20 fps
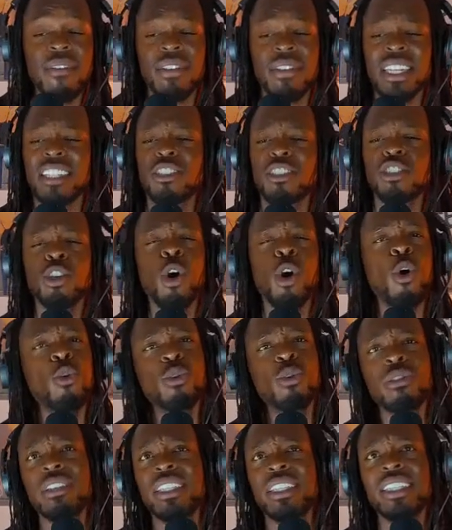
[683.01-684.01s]
and it's
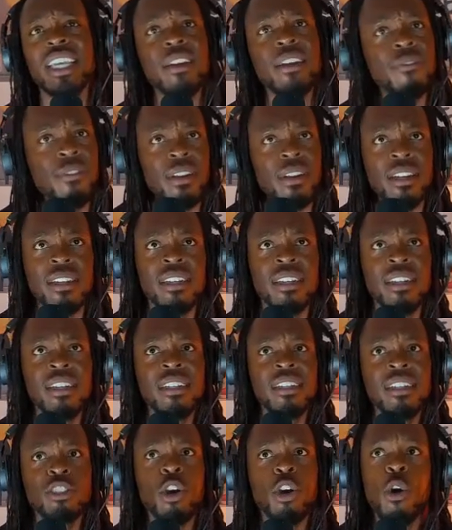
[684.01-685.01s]
totally different,
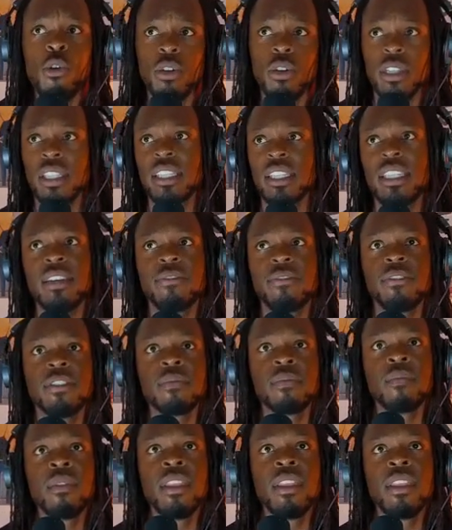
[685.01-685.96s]
totally different.